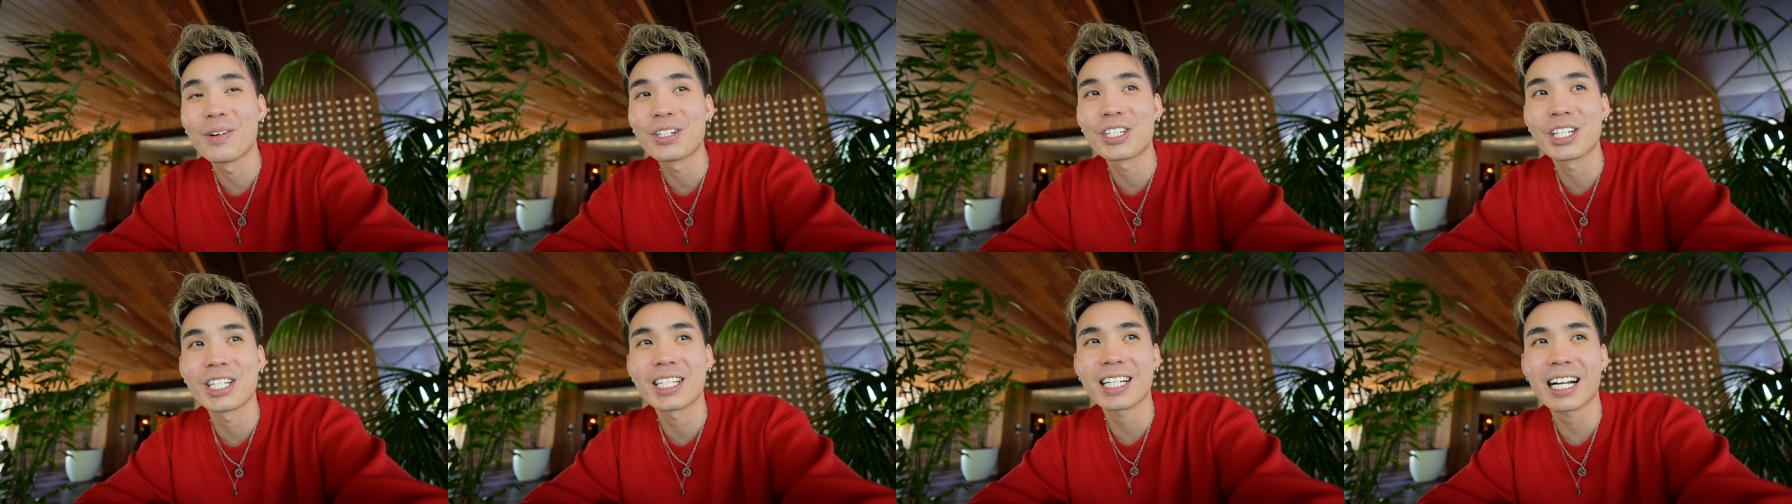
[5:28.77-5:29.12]

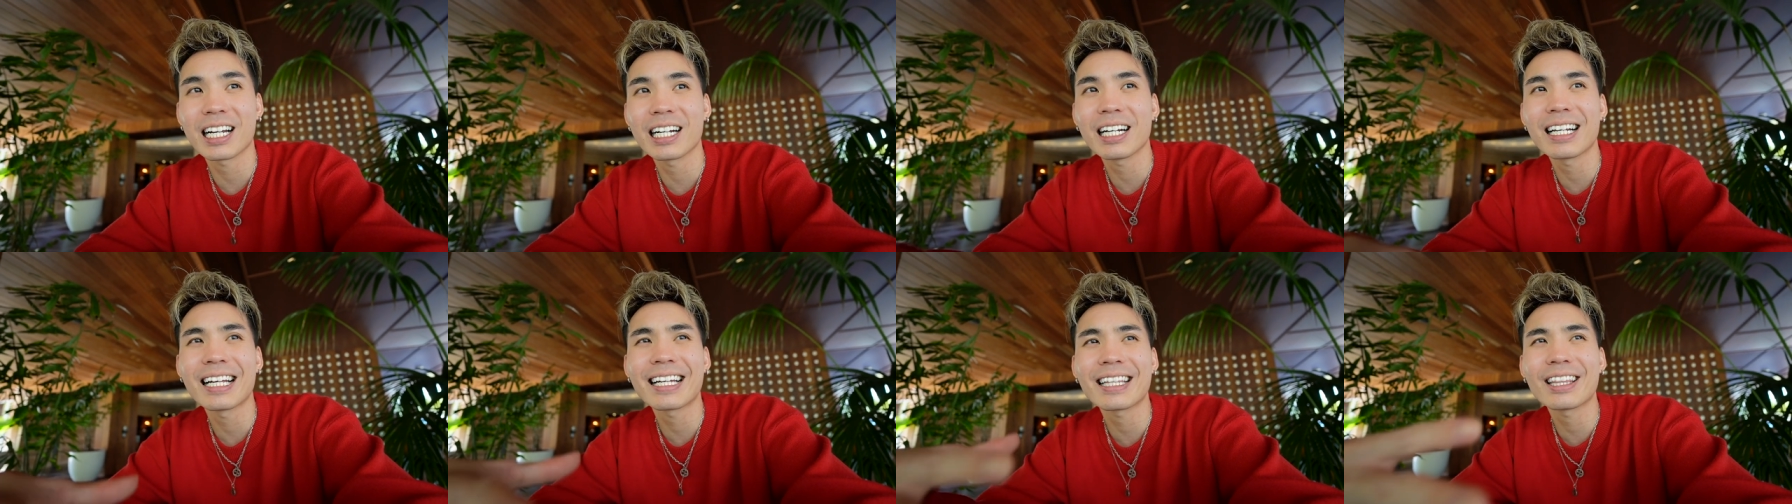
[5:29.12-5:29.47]
which is
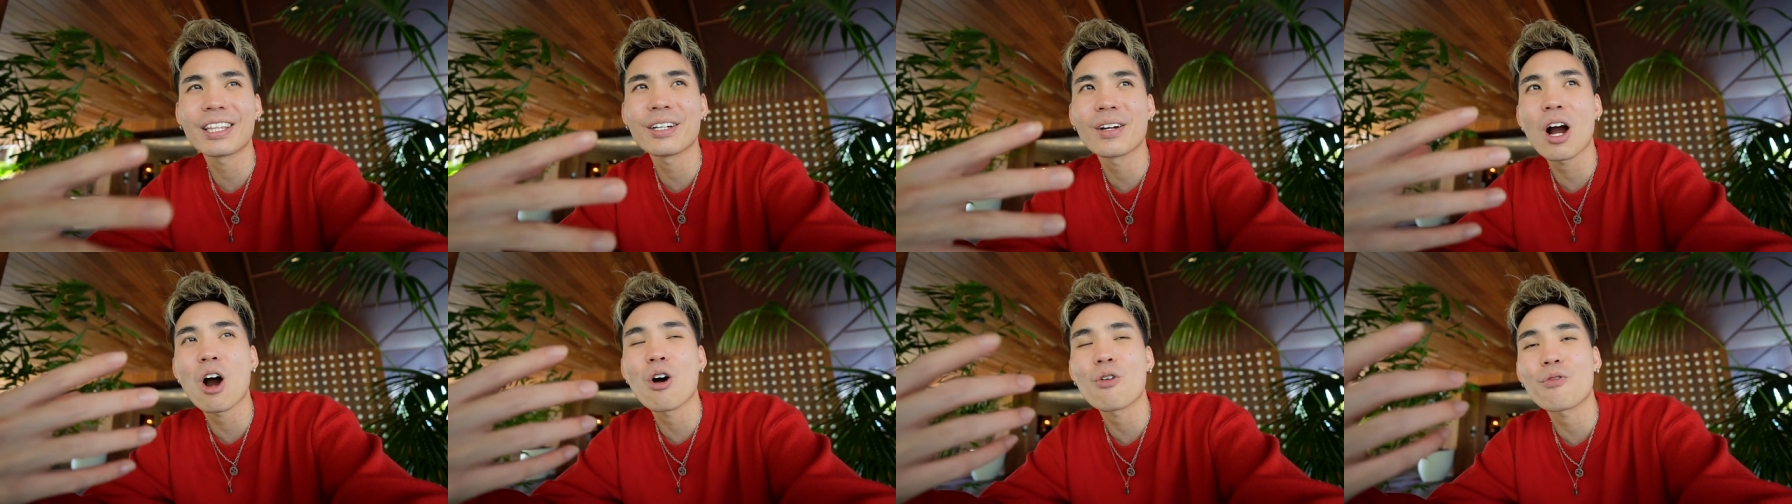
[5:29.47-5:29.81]
kind of like
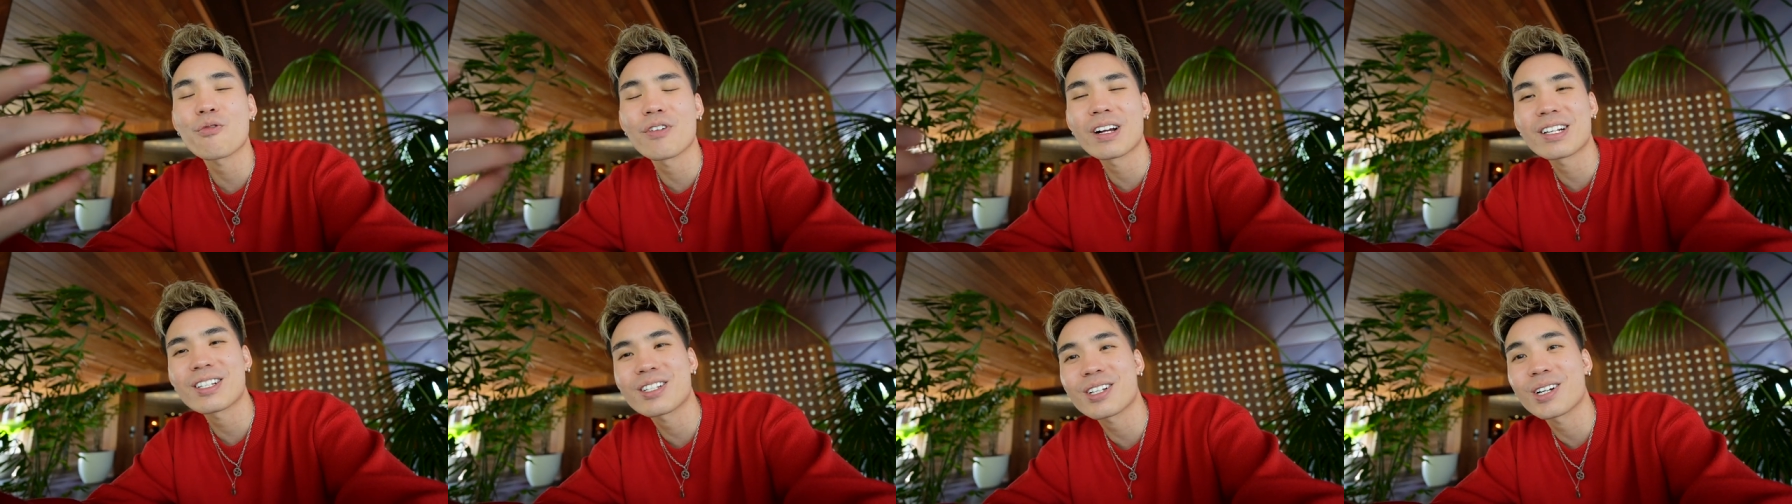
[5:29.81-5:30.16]
their
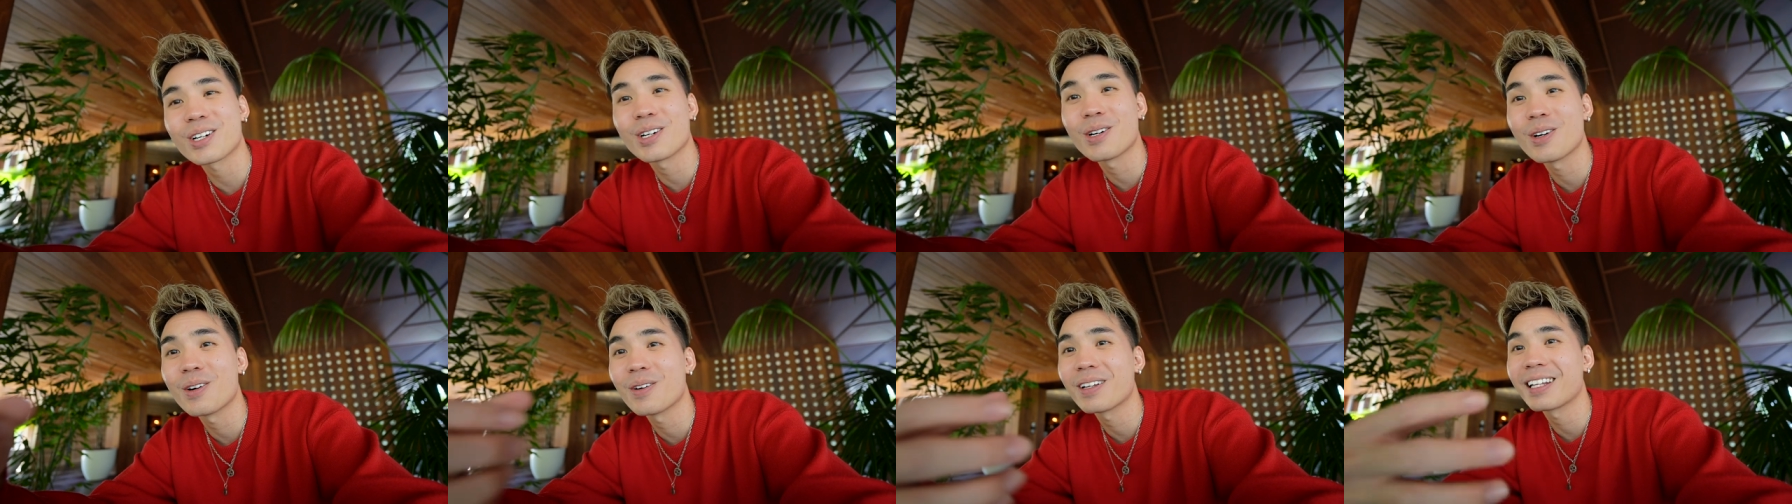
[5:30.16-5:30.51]

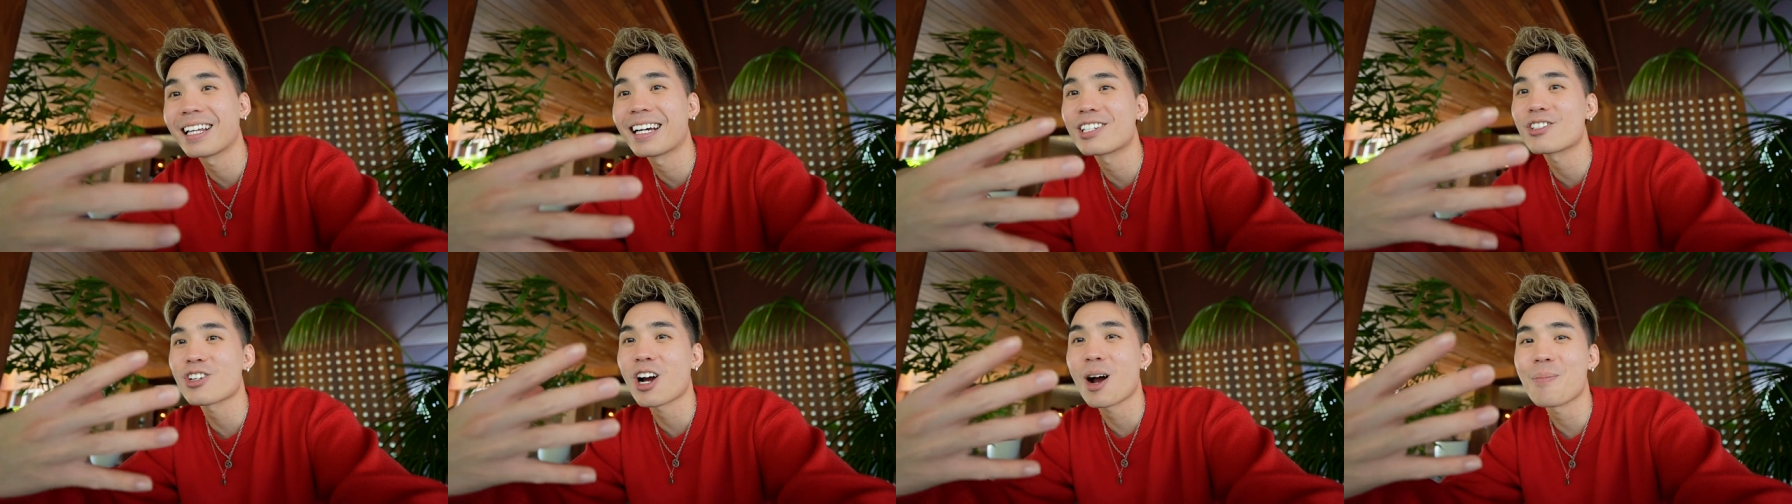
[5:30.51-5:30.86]
alfresco
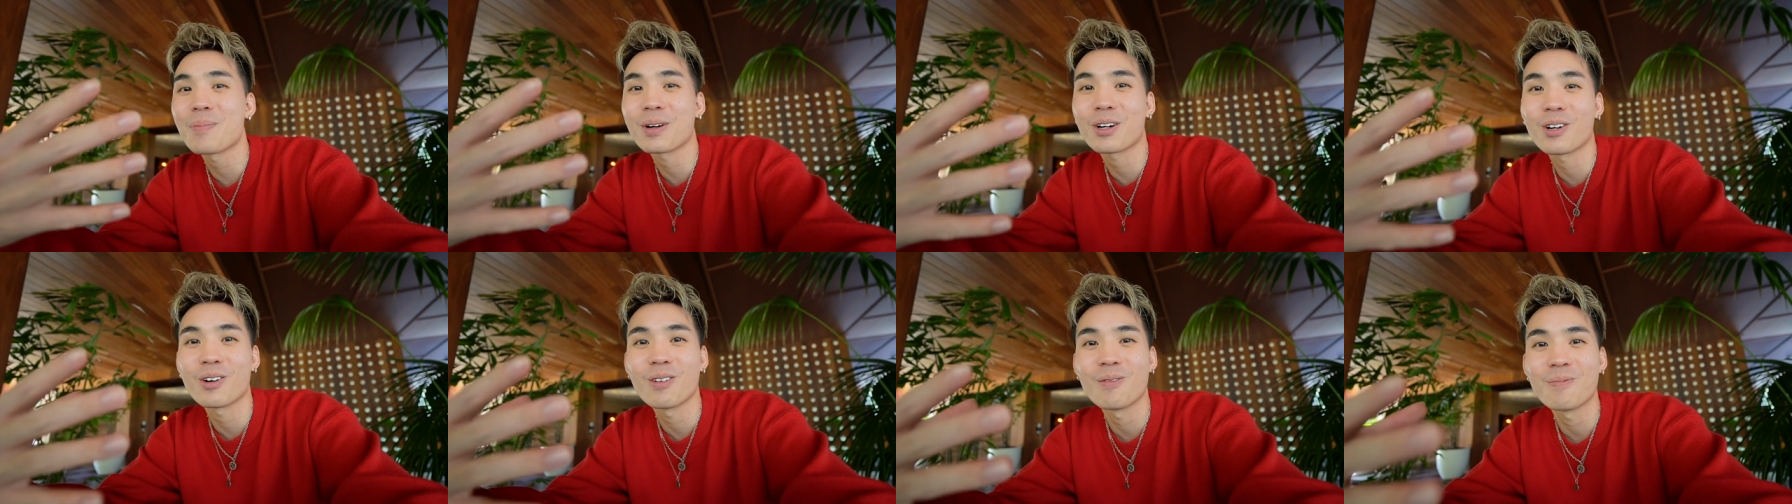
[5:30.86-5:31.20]
like
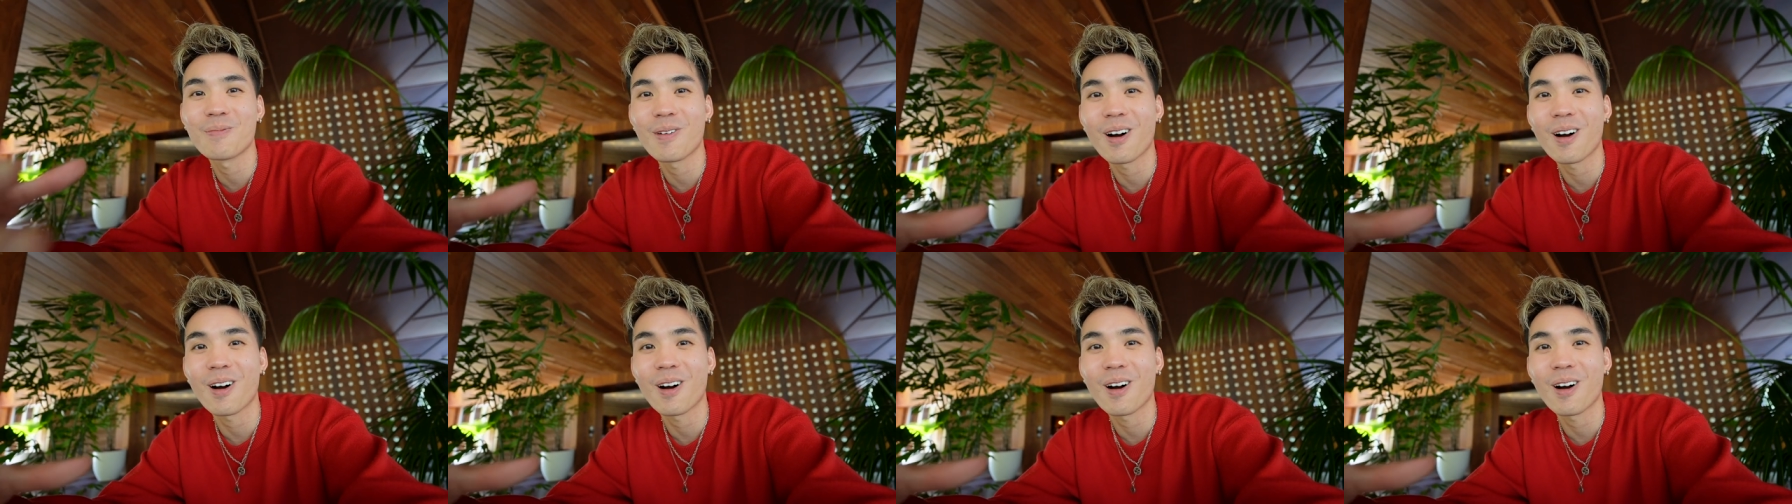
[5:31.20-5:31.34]
tropical